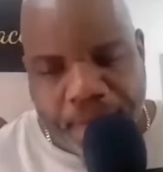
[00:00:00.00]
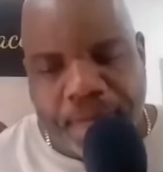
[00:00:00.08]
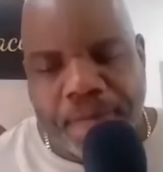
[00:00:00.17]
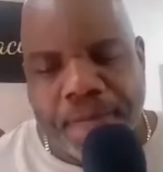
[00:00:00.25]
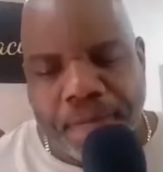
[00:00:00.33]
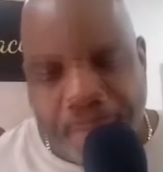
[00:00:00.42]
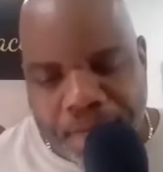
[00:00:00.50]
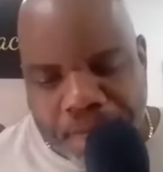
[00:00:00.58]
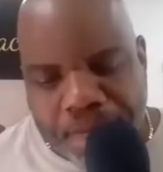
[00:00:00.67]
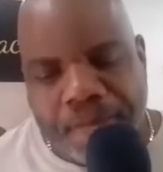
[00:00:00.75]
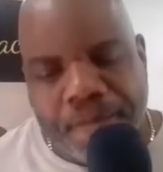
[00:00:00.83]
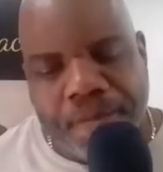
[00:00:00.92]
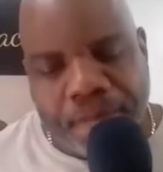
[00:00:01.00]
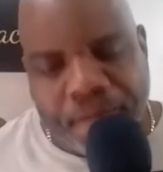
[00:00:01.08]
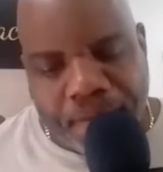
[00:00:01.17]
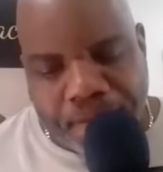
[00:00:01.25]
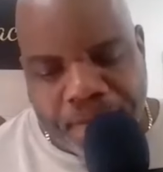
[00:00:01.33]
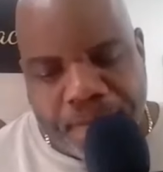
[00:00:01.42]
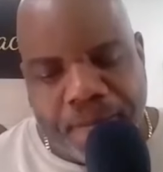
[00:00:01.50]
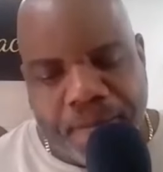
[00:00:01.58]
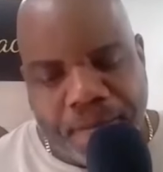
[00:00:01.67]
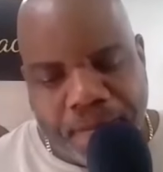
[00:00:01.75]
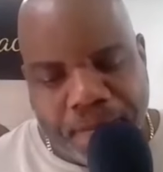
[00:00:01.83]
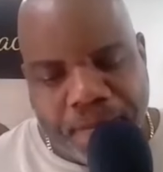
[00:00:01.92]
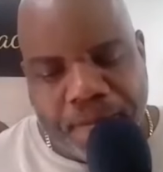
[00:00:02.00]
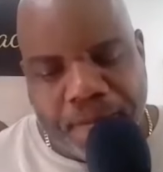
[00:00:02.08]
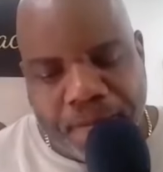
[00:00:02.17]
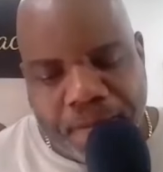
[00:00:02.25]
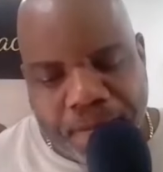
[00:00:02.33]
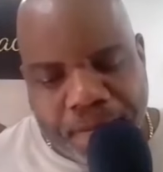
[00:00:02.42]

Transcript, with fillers: And uh, every time I'd go to a meeting,